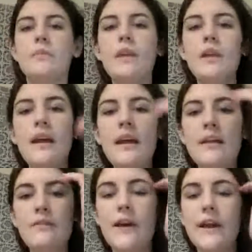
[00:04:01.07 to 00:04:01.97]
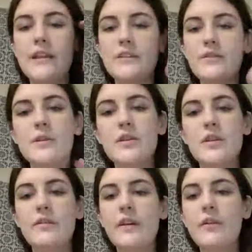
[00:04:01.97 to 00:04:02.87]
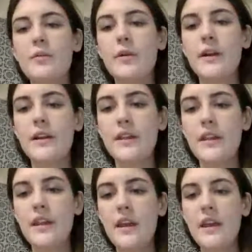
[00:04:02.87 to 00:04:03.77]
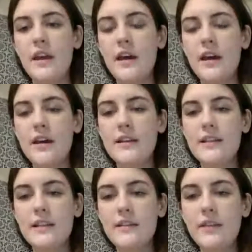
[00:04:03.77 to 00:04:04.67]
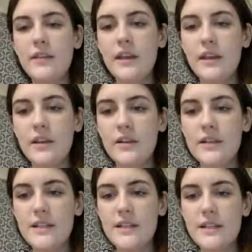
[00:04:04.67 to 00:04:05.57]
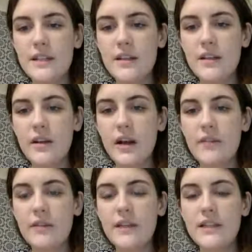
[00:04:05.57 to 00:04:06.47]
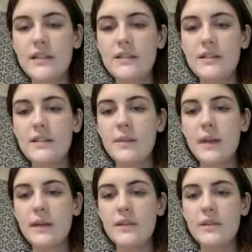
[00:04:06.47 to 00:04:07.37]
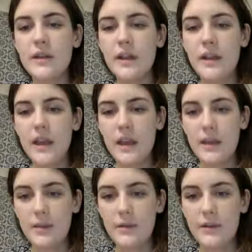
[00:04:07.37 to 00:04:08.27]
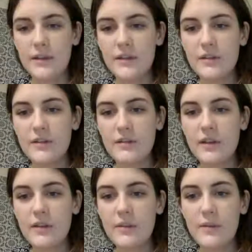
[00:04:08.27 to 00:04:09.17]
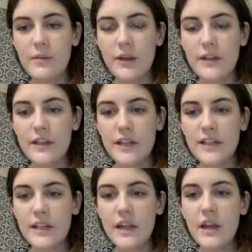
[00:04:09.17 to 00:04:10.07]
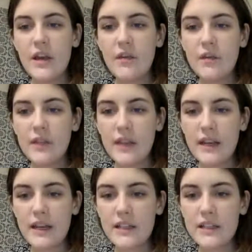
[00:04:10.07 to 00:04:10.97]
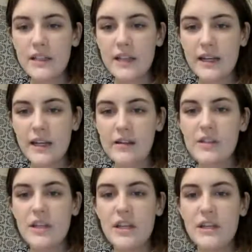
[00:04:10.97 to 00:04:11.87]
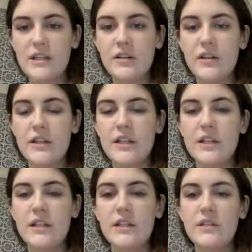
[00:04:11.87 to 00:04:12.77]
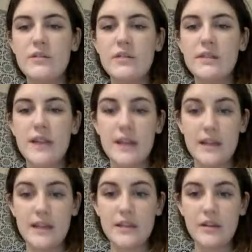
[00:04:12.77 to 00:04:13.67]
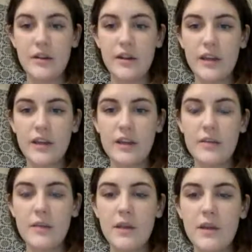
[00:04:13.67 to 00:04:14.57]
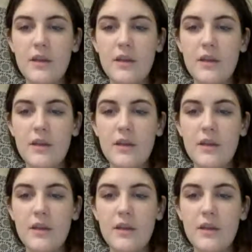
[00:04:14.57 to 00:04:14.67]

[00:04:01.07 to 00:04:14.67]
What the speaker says: And findings from a survey reported significant increases in their confidence in TPAC during a professional development project related to technology integration into a science curriculum.